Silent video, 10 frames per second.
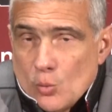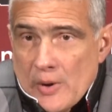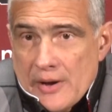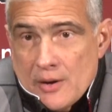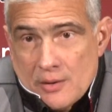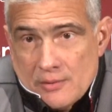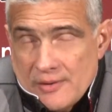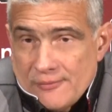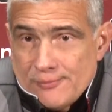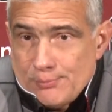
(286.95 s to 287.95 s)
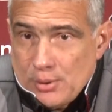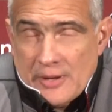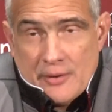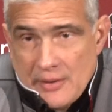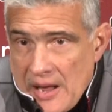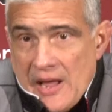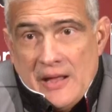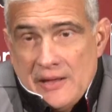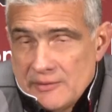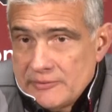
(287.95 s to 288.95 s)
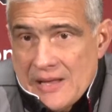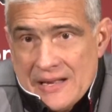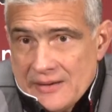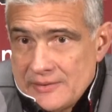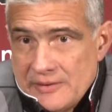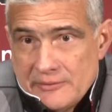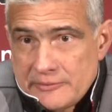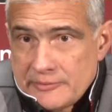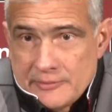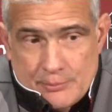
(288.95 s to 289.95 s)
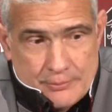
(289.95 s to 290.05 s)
where if player A is not on his